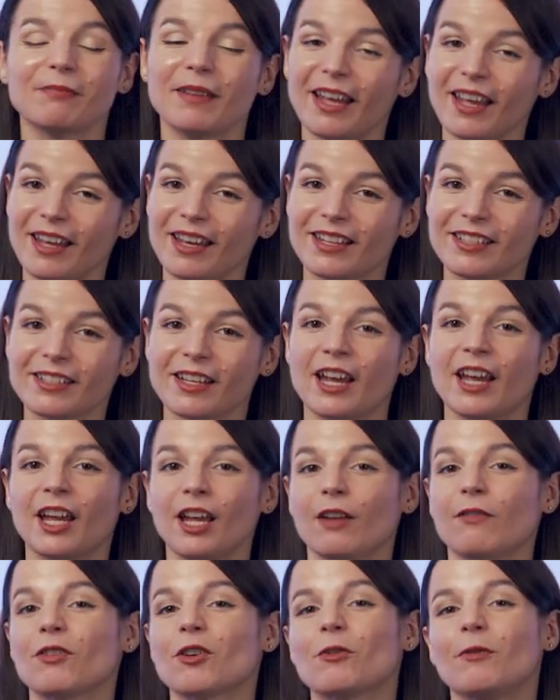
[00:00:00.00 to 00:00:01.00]
And
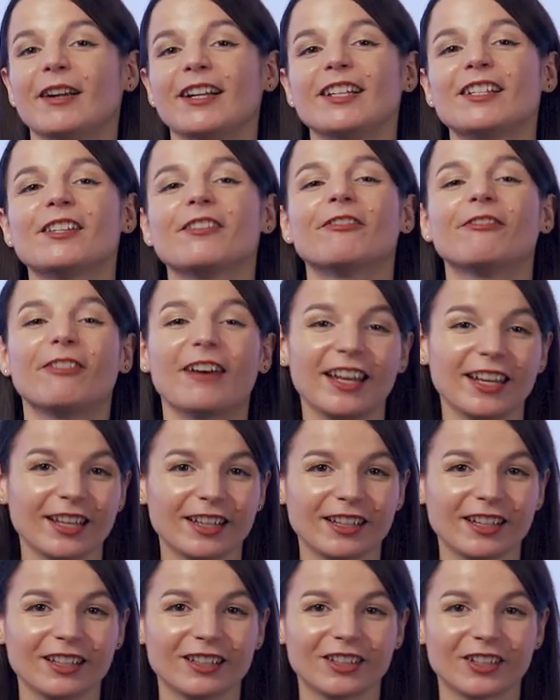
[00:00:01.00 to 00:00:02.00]
if you're ready to
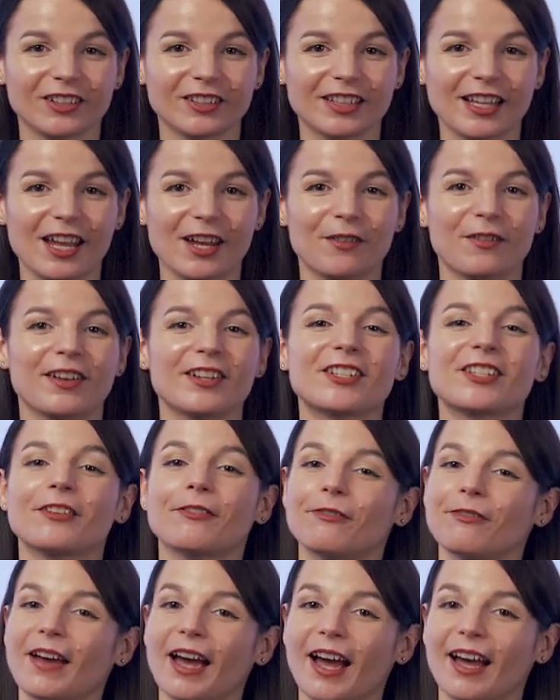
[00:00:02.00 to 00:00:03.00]
finally learn language the
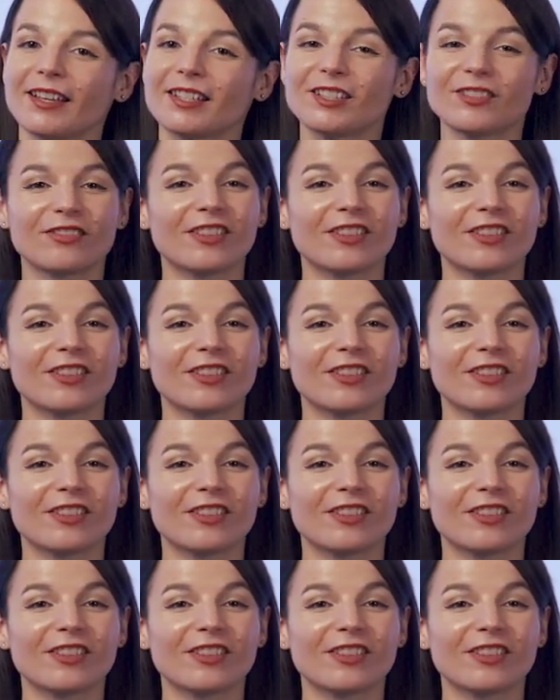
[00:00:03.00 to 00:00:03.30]
fast,